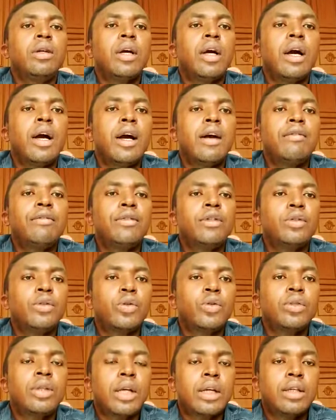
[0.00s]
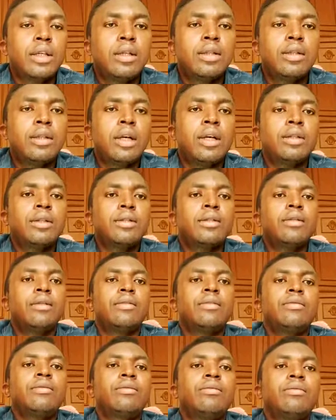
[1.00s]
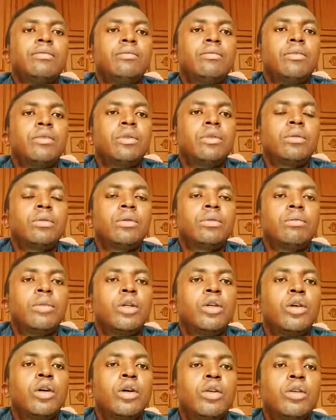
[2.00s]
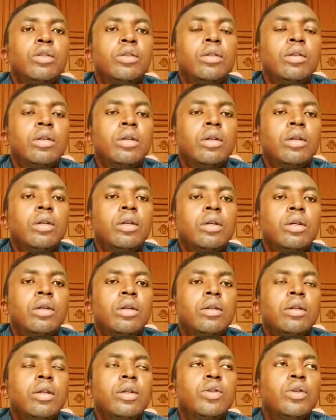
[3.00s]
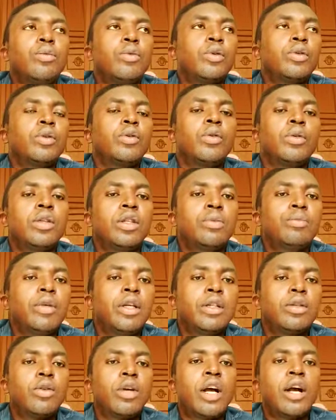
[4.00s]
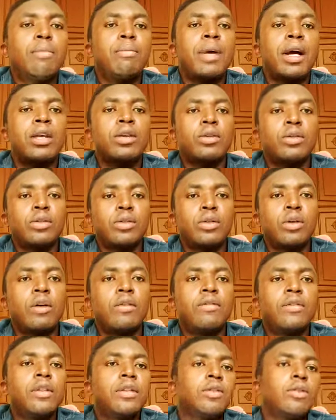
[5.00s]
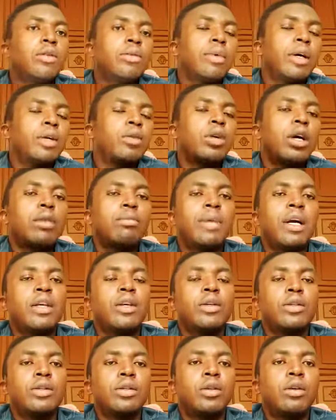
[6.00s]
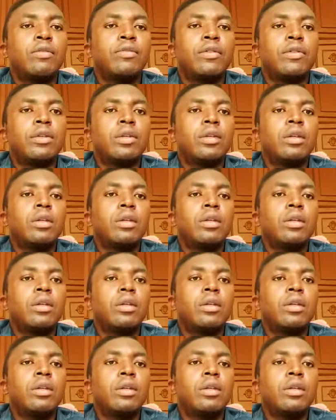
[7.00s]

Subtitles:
have social distance, because this is supposed to go this place, you go and buy your stuff. This is where I go and buy your stuff.